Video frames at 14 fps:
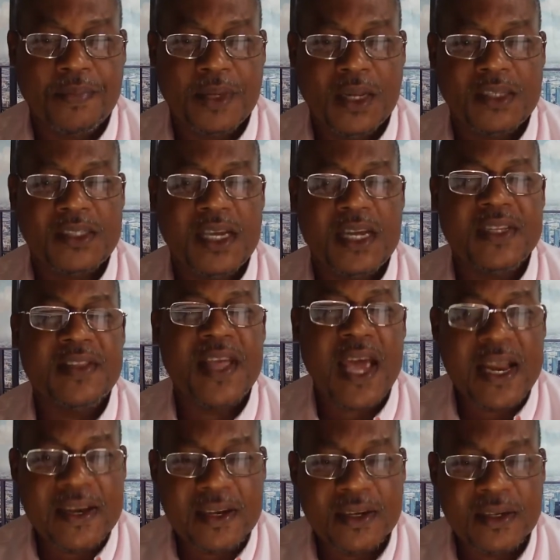He said, and
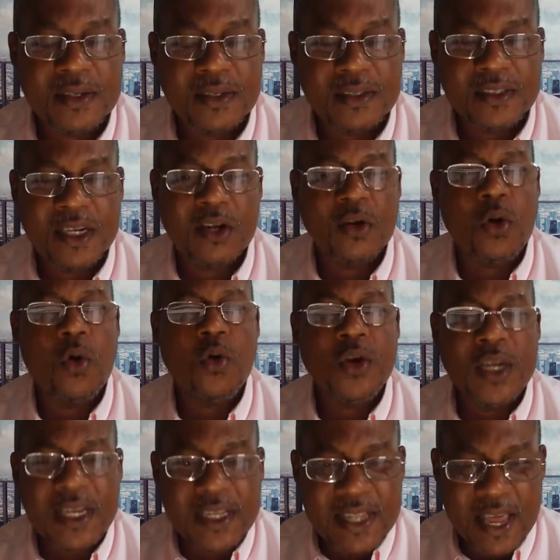then, he said, and
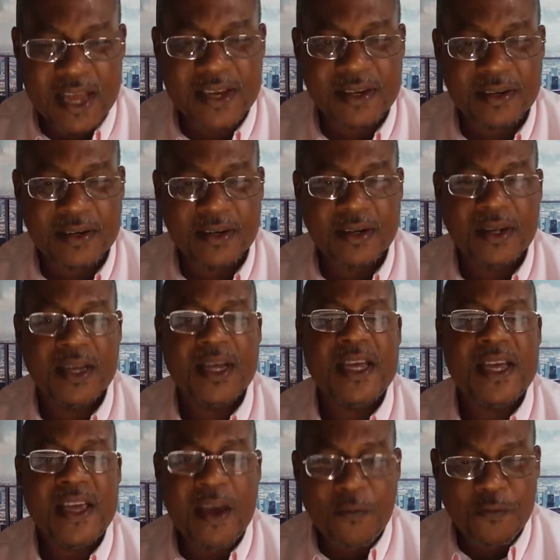only then,
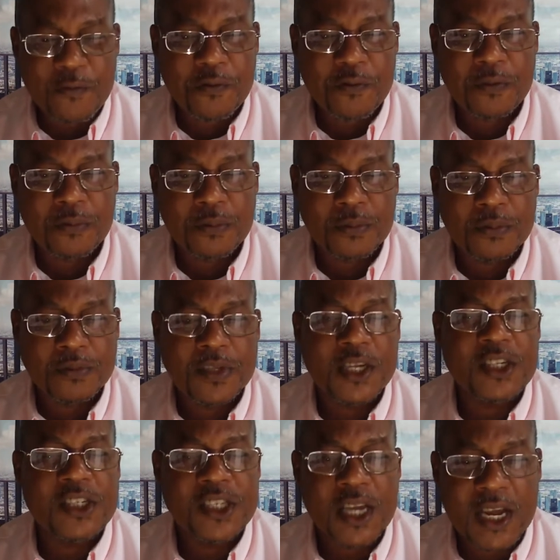if they
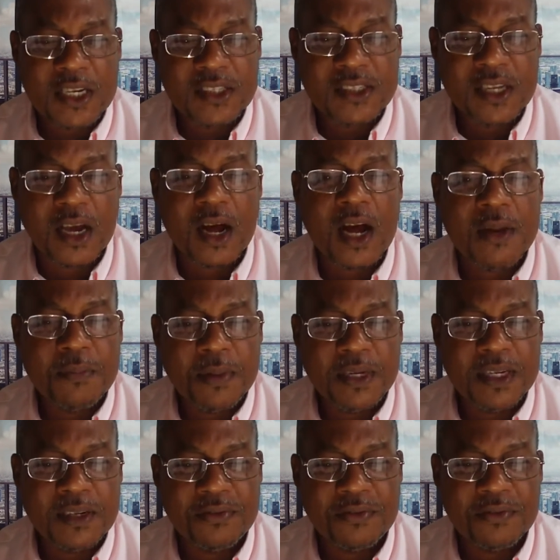change their
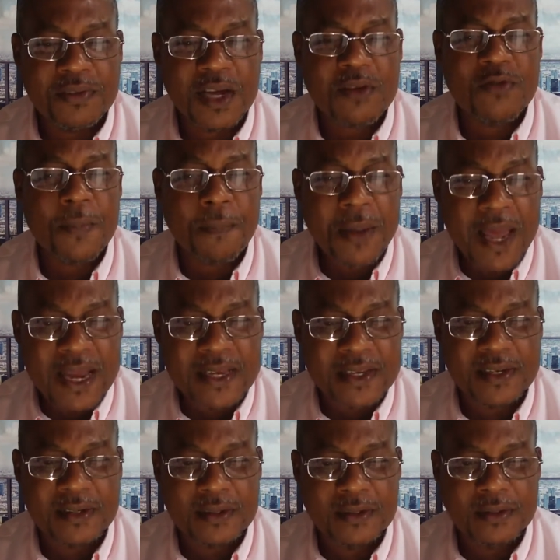unbelief and repent,
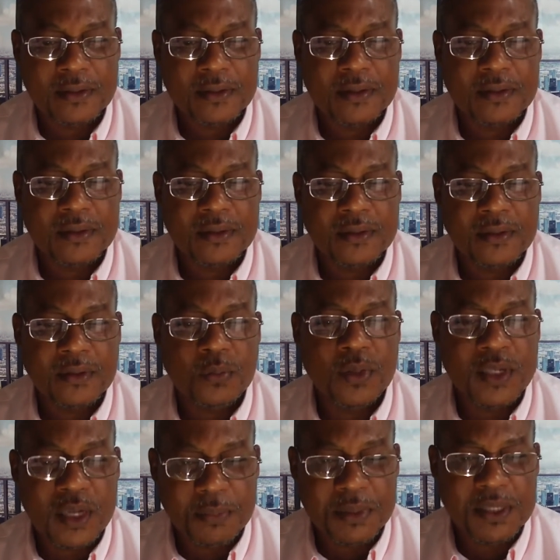will
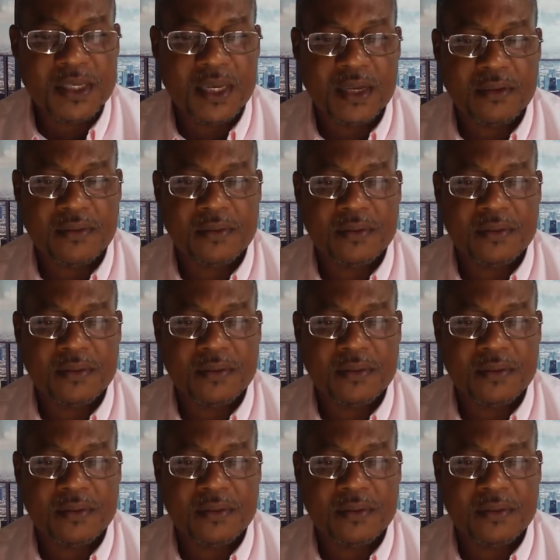they be saved.